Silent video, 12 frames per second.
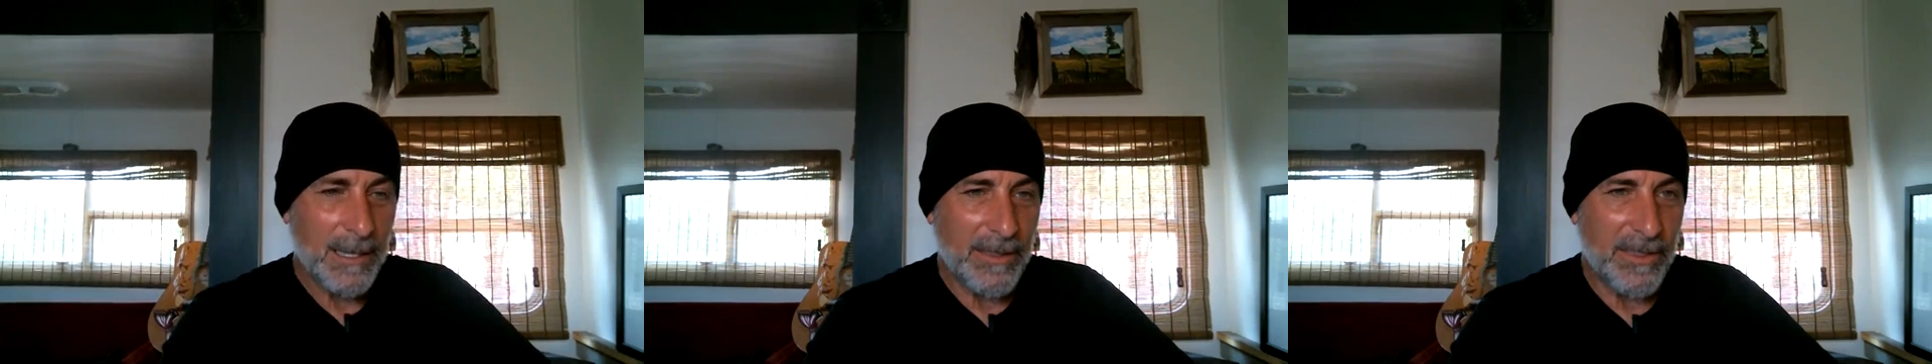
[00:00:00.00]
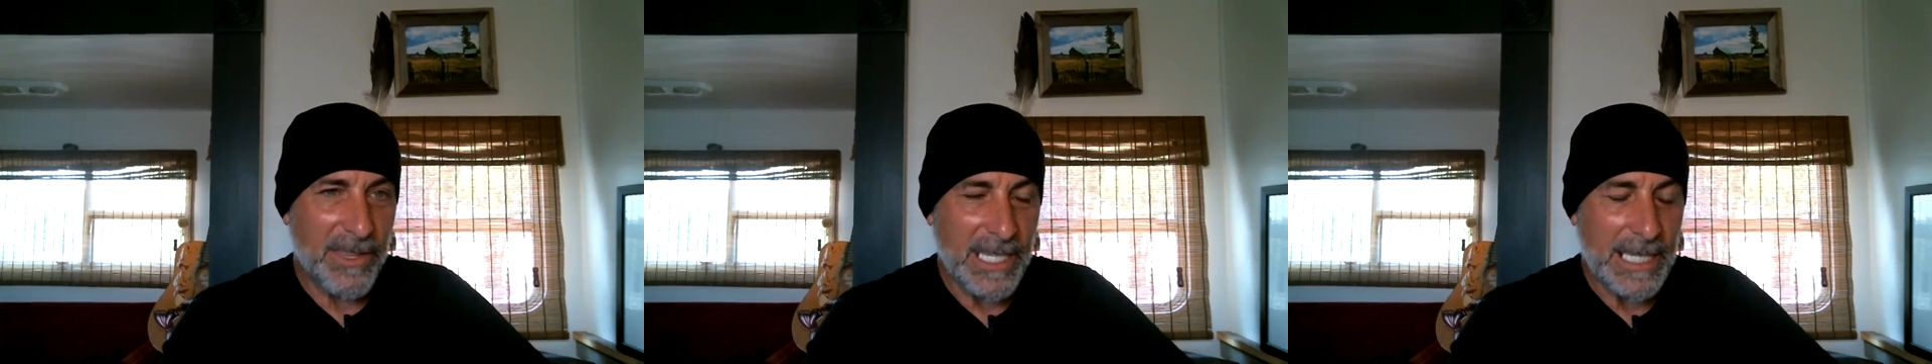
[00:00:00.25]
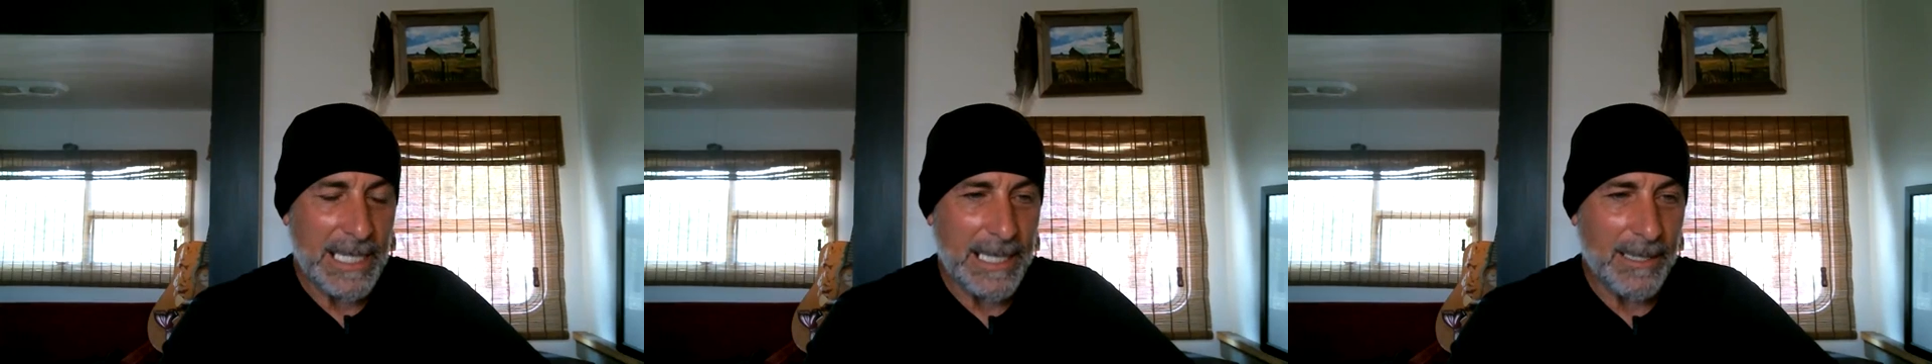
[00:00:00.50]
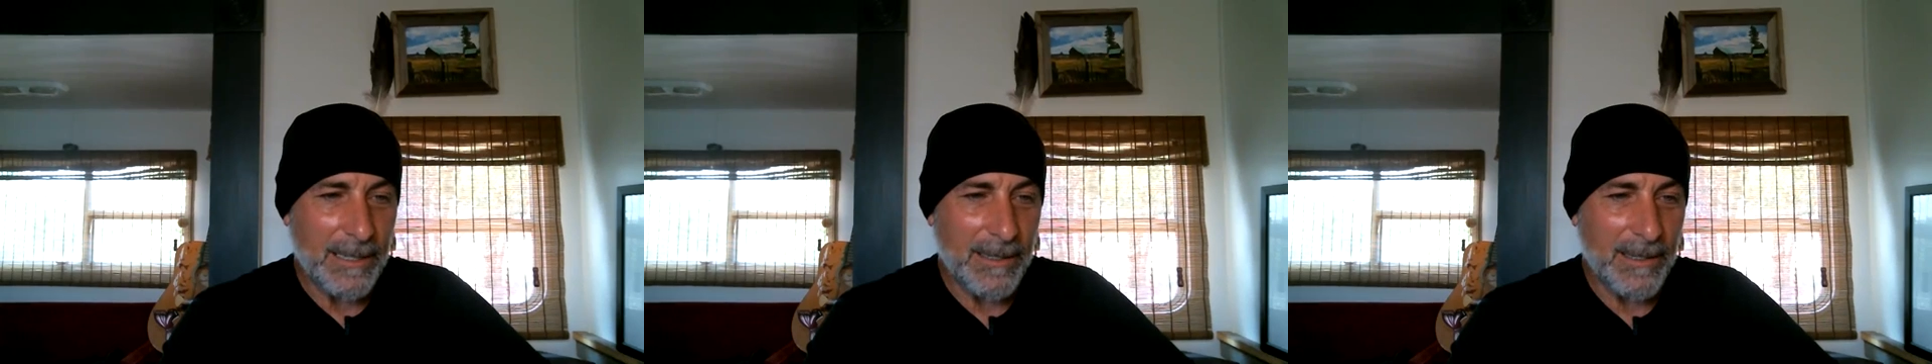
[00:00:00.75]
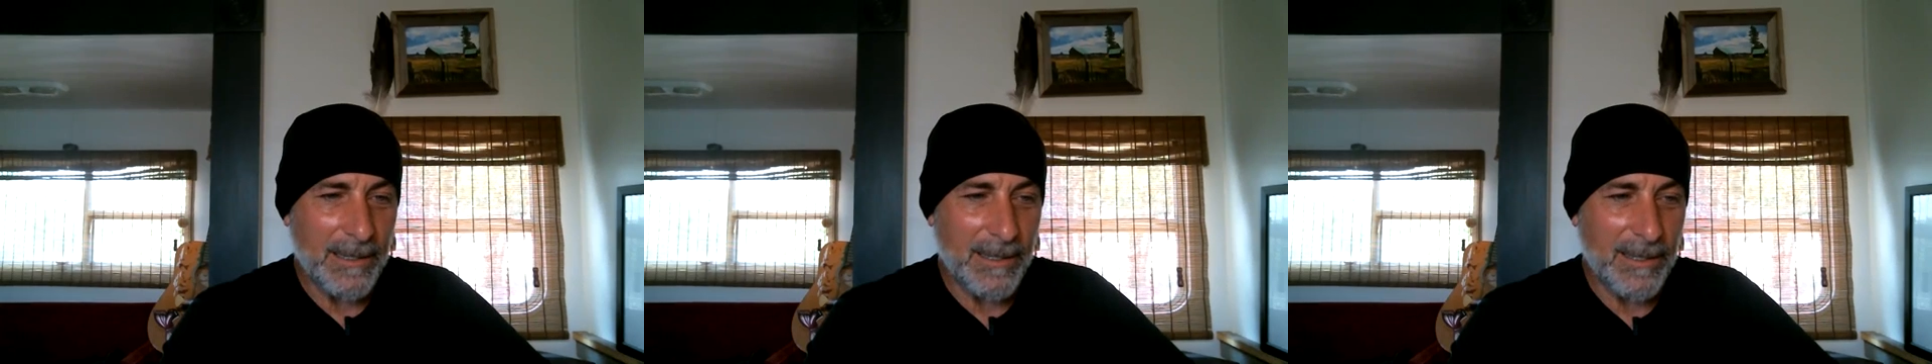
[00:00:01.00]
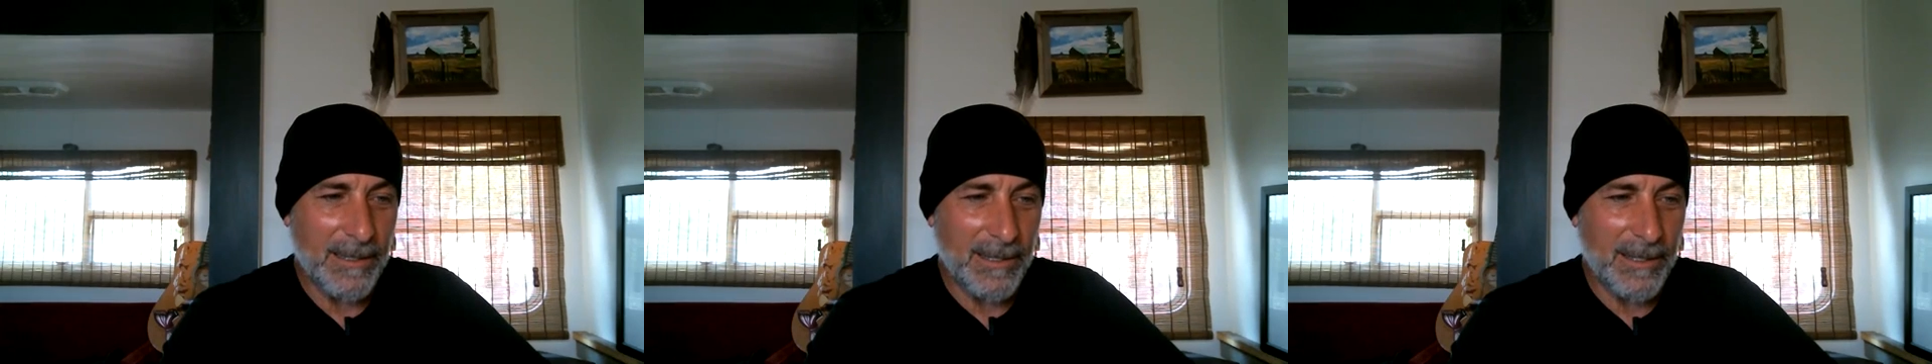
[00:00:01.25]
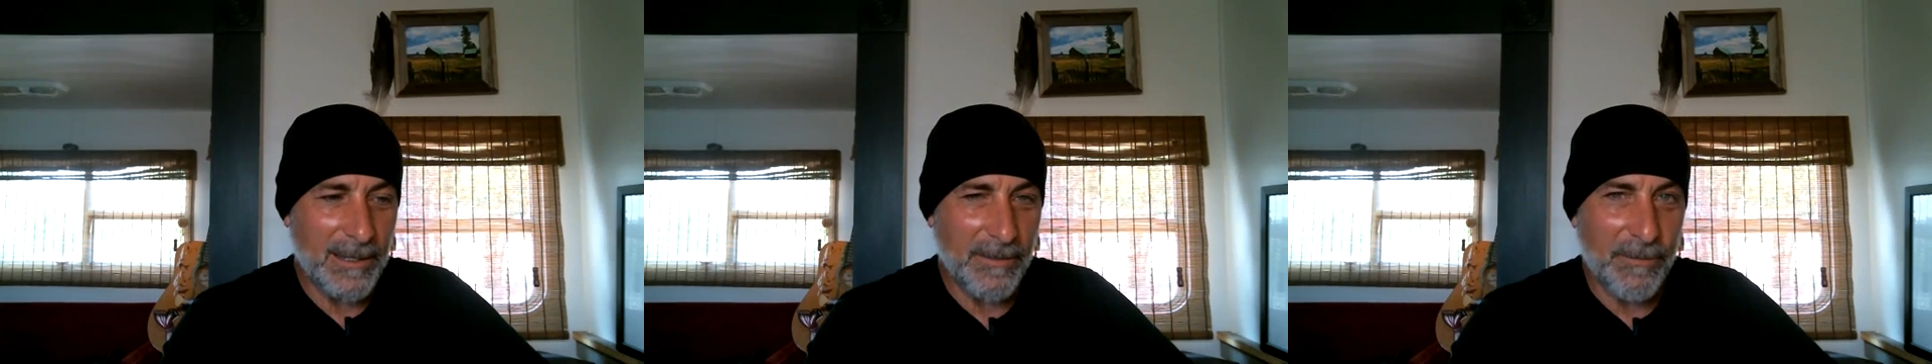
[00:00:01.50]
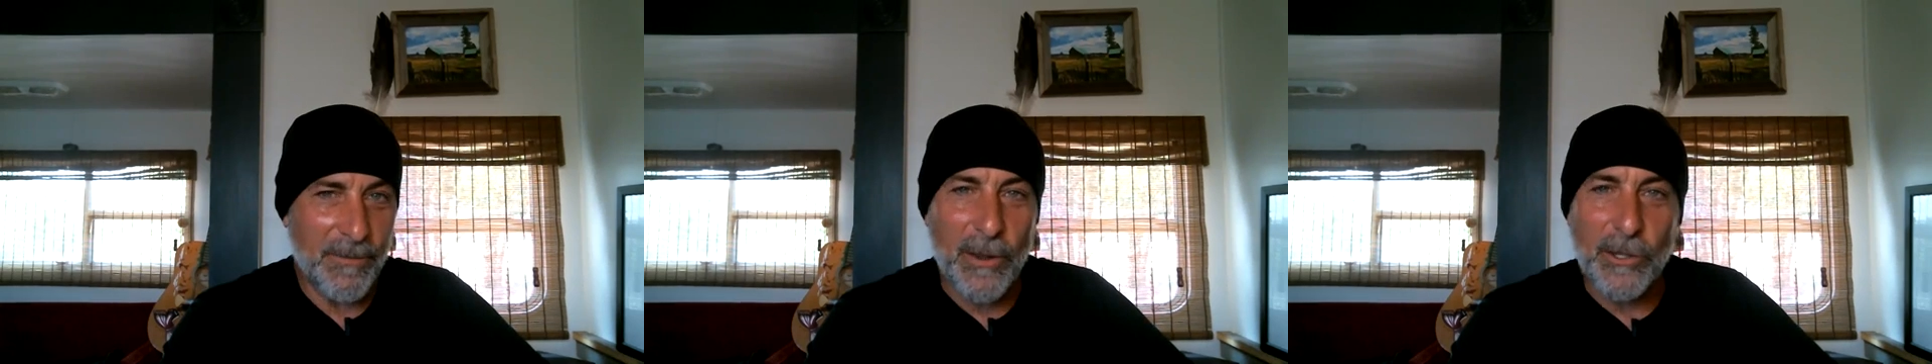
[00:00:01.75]
the
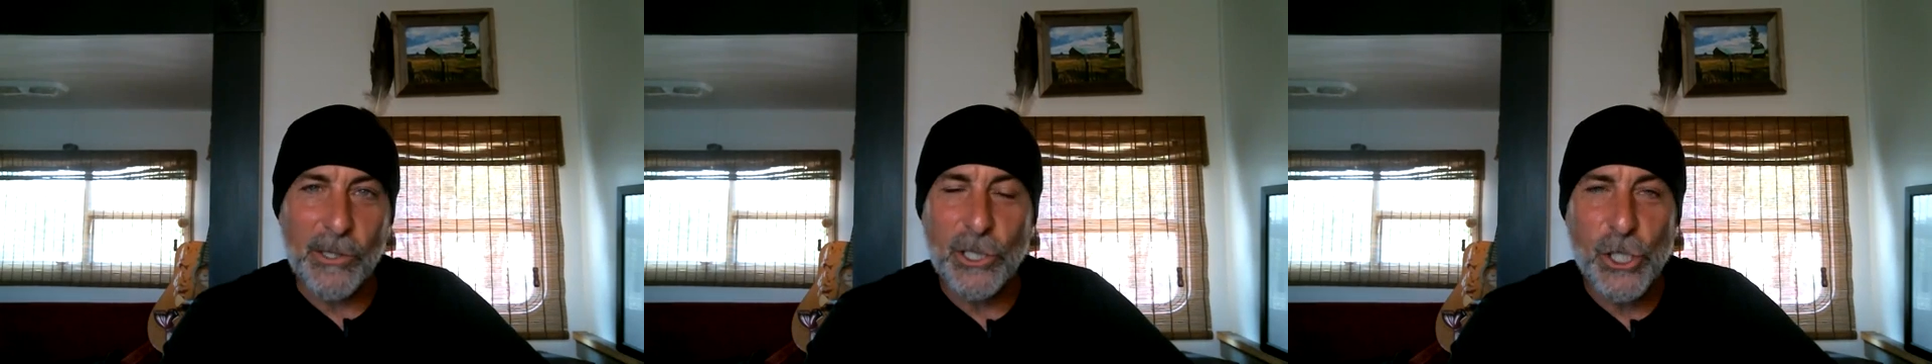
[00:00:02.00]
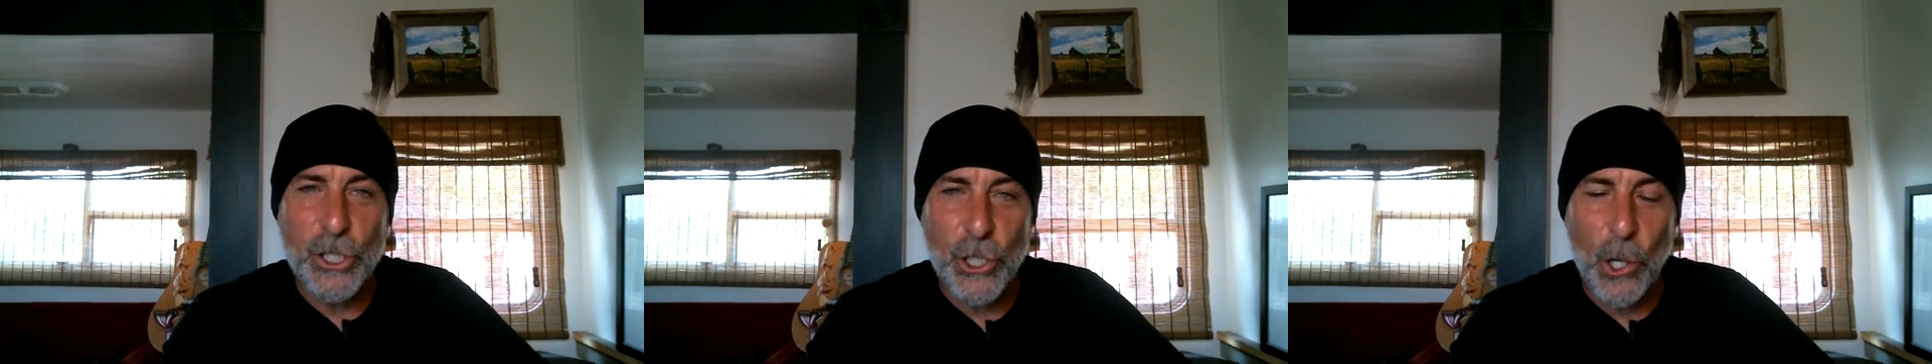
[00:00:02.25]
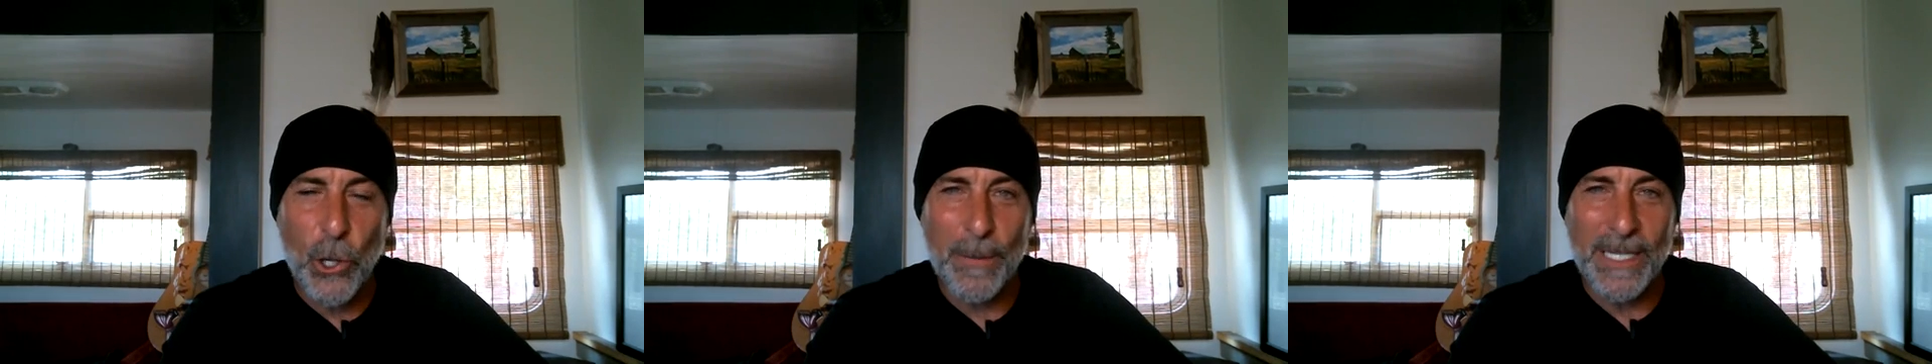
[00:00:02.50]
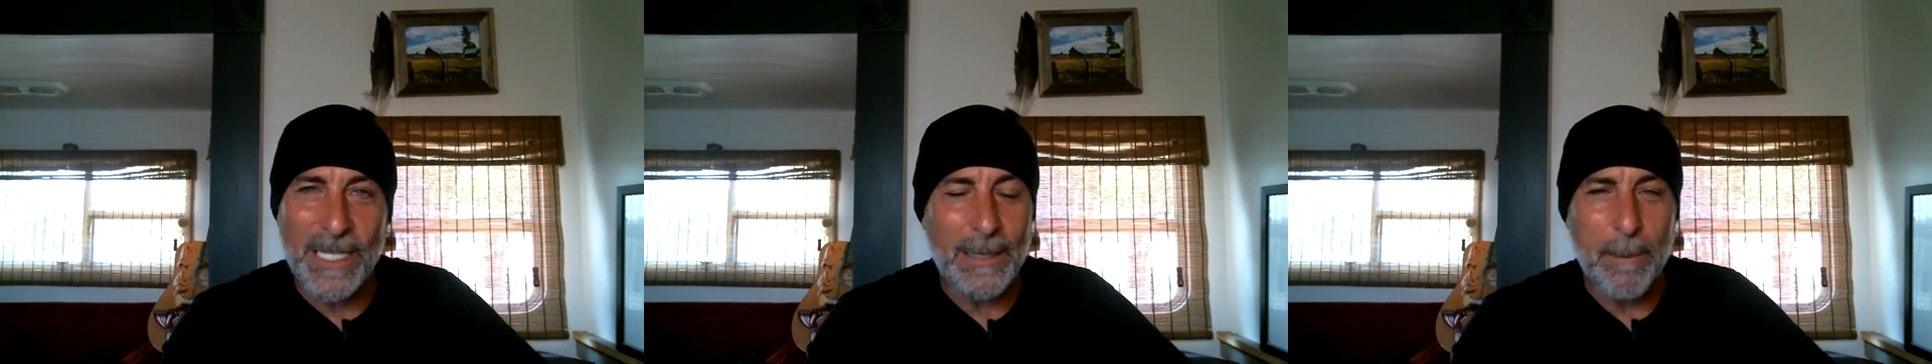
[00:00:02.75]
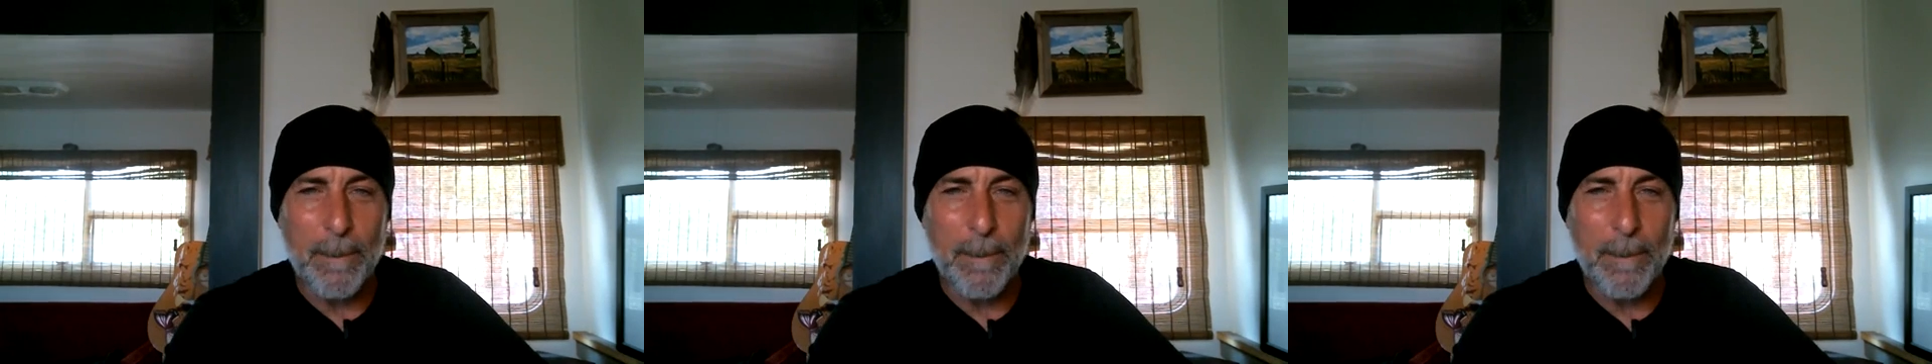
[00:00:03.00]
Father can show me